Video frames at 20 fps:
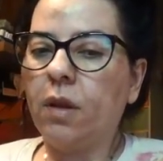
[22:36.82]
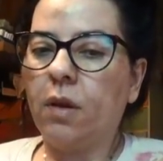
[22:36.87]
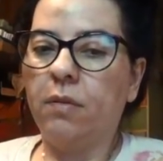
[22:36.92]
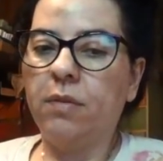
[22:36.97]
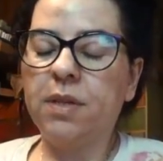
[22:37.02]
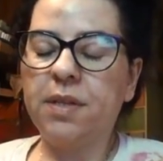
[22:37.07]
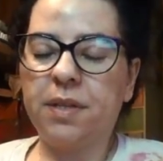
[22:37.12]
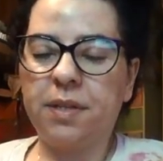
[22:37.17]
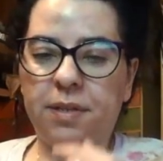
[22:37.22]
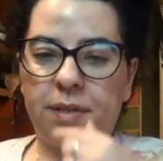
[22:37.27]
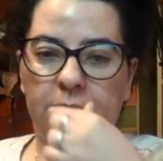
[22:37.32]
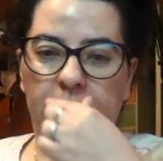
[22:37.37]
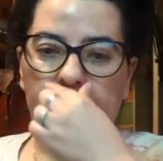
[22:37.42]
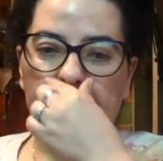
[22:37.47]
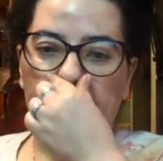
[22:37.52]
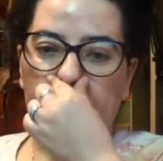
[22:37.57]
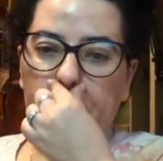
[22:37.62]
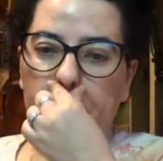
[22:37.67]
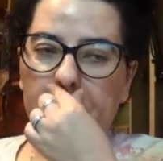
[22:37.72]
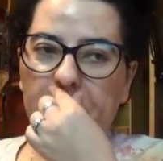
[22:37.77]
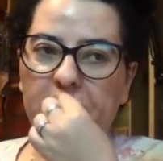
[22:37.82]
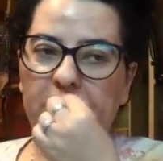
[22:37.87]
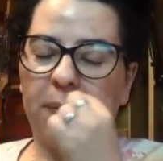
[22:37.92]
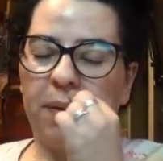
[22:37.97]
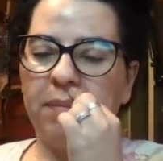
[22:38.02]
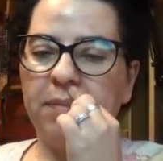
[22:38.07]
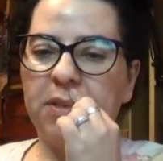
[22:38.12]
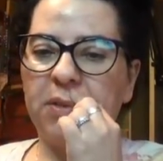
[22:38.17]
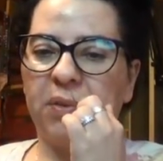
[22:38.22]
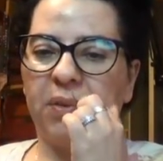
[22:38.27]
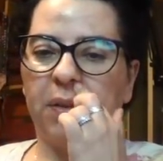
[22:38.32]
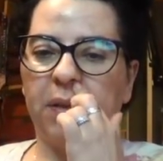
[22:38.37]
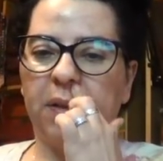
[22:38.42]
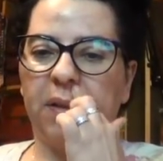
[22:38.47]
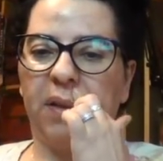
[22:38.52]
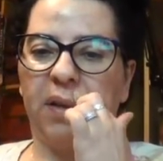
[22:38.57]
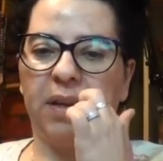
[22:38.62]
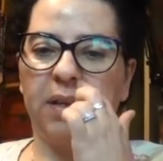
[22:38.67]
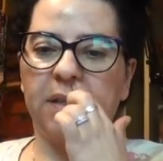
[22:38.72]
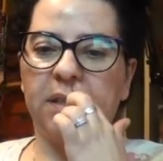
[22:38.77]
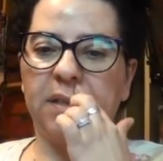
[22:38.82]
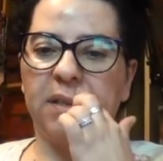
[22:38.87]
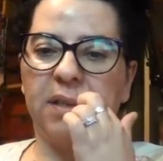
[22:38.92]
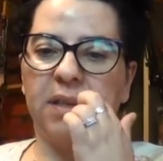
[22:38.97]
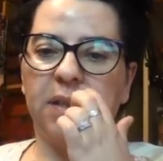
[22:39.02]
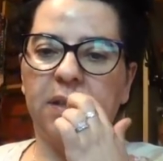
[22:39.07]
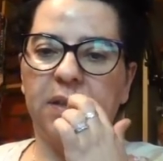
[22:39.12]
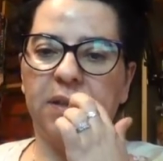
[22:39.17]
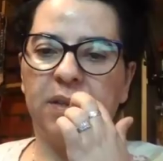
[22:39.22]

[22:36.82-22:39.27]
What was I saying? I'm totally lost.